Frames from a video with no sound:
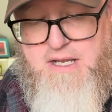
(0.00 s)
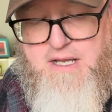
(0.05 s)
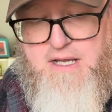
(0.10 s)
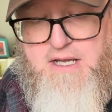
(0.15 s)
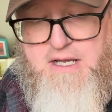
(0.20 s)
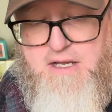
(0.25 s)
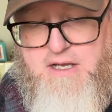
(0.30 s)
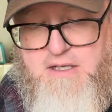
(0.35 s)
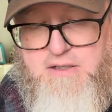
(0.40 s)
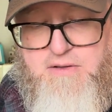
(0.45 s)

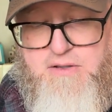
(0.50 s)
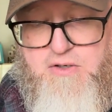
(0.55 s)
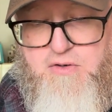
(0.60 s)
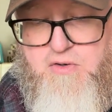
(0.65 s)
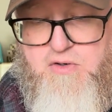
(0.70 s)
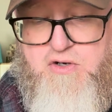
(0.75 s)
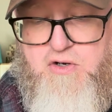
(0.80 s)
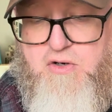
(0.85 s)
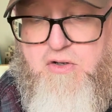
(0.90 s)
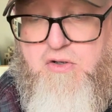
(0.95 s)
a little
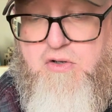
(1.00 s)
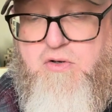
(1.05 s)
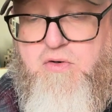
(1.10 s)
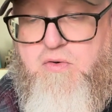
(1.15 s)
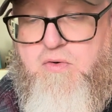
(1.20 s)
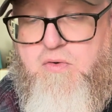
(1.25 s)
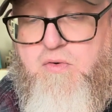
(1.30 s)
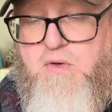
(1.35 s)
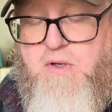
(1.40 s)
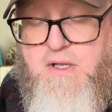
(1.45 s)
girl
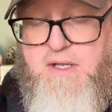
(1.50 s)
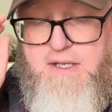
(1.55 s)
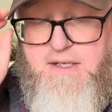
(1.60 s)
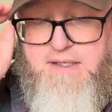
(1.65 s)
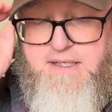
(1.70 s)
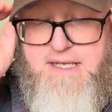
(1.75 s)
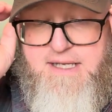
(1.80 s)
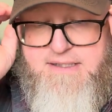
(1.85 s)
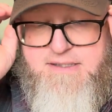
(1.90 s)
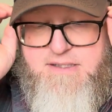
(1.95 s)
who
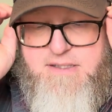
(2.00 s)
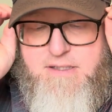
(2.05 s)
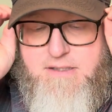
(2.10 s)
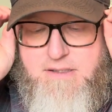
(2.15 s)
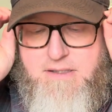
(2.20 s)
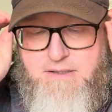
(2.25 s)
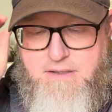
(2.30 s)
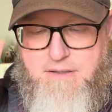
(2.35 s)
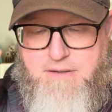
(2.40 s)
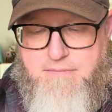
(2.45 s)
gets
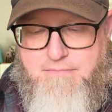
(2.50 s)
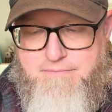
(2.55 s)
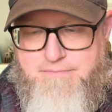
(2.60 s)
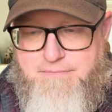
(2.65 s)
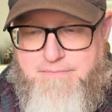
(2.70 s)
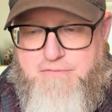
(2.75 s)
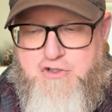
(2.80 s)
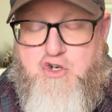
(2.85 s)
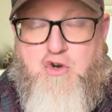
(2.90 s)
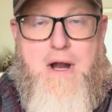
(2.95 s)

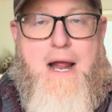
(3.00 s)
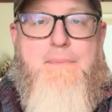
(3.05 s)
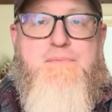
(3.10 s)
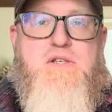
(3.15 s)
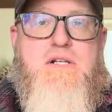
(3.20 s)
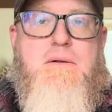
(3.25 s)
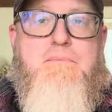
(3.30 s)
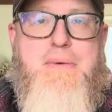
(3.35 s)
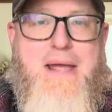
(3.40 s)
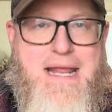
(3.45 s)
trapped
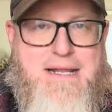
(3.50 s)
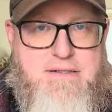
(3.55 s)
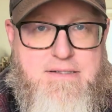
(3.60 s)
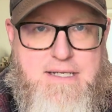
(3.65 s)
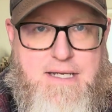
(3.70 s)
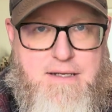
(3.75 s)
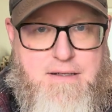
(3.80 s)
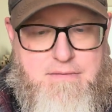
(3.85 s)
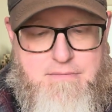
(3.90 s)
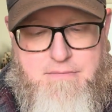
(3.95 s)
in a
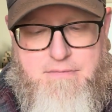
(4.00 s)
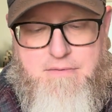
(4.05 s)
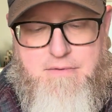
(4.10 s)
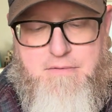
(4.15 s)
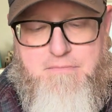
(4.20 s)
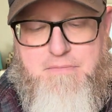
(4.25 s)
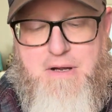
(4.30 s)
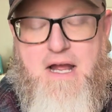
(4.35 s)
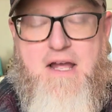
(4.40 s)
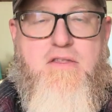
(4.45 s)
painting
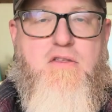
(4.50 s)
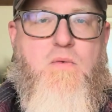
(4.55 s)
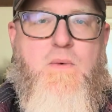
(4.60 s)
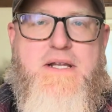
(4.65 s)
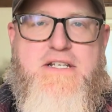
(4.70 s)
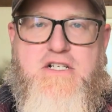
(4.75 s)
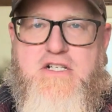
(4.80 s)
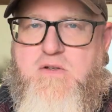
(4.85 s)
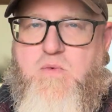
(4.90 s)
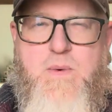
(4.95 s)
by the
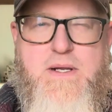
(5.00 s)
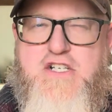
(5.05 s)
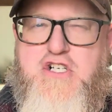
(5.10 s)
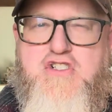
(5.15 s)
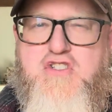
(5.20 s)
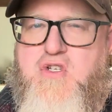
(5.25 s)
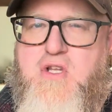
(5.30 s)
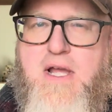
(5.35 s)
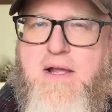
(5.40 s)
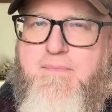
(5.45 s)
witches.
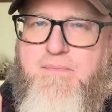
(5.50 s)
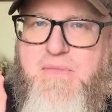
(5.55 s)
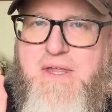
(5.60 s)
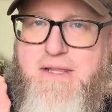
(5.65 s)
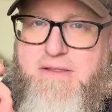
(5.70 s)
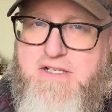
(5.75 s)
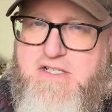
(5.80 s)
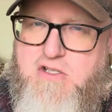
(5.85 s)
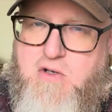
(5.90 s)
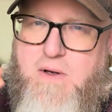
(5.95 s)
Witches, in
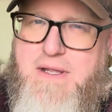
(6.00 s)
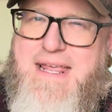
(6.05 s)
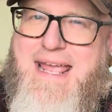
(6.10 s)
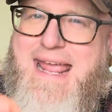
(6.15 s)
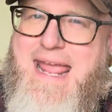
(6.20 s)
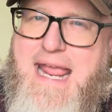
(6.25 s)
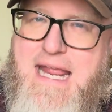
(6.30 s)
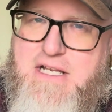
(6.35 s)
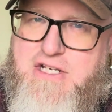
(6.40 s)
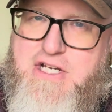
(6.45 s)
the story, they
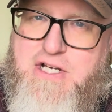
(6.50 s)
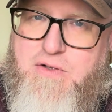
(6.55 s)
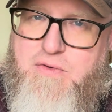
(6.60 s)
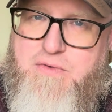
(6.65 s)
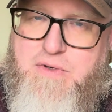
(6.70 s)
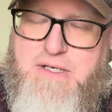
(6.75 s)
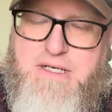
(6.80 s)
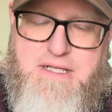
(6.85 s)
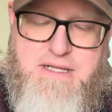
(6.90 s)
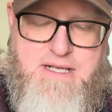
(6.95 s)
hate
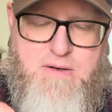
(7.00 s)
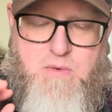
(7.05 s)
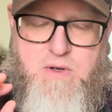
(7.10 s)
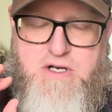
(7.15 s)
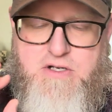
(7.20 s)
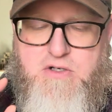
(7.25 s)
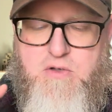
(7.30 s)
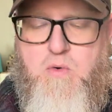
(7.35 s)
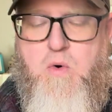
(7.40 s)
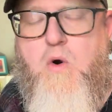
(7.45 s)
children and they want
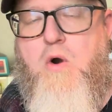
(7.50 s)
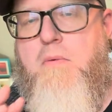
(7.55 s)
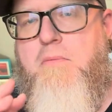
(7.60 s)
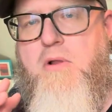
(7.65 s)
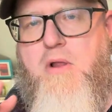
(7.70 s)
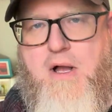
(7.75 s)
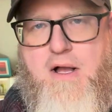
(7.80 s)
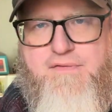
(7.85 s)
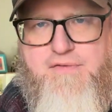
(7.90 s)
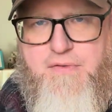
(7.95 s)
to do
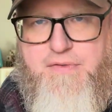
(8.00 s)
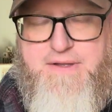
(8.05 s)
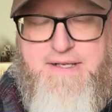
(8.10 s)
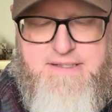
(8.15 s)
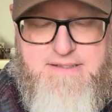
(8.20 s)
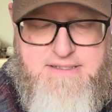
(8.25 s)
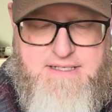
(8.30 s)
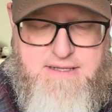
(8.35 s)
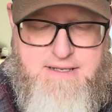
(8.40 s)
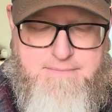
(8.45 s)
horrible, awful
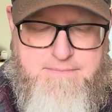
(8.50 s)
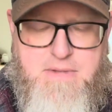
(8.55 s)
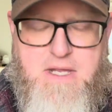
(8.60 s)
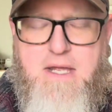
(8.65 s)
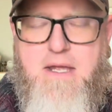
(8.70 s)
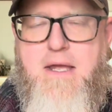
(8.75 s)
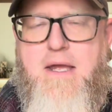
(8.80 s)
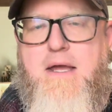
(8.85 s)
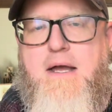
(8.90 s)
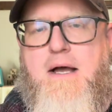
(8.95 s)
things to them.
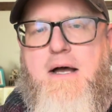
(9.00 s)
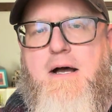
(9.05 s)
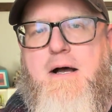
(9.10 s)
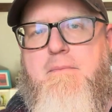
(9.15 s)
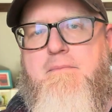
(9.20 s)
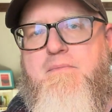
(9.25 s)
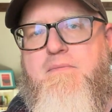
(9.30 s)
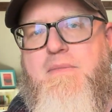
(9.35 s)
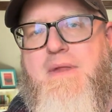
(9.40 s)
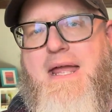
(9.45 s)

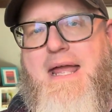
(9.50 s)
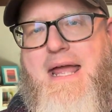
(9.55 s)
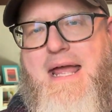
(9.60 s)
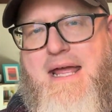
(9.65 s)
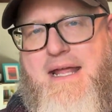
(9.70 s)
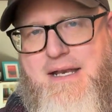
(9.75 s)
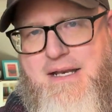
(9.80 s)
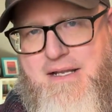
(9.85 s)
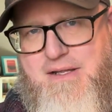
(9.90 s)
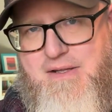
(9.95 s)

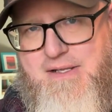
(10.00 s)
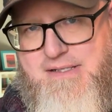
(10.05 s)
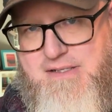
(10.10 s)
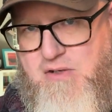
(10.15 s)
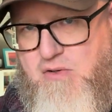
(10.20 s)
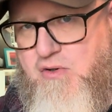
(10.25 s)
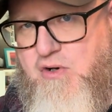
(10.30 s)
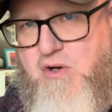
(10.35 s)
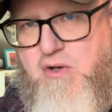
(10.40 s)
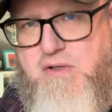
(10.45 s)
And this
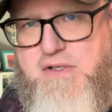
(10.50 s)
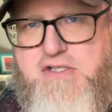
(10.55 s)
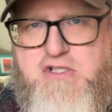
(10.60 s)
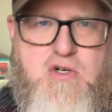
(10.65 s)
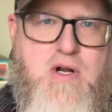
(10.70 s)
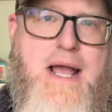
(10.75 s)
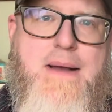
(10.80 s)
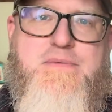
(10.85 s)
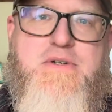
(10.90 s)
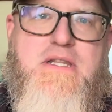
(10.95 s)
little girl is
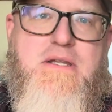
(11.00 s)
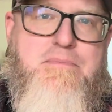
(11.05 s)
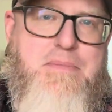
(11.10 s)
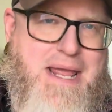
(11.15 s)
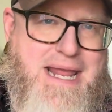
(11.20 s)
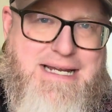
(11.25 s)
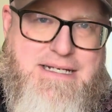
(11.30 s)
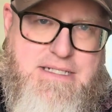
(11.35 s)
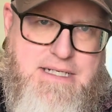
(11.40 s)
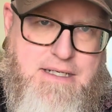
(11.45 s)
trapped in the
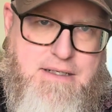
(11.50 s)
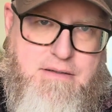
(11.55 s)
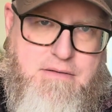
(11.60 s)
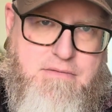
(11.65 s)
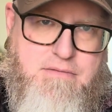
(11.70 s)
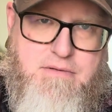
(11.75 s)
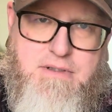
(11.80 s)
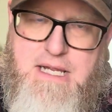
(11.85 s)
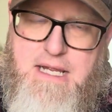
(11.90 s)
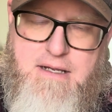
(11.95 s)
painting.
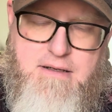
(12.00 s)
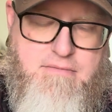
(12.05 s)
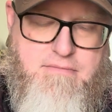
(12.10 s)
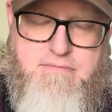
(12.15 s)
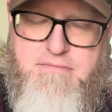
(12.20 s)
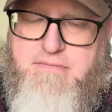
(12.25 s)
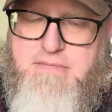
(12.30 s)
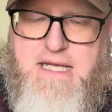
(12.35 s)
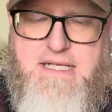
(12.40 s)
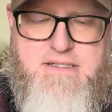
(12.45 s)
Okay.
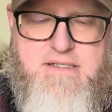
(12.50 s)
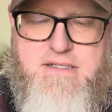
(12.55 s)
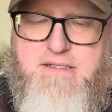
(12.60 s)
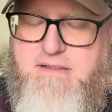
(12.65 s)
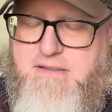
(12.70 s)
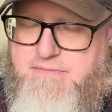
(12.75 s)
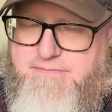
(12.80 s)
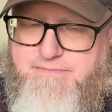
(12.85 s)
That's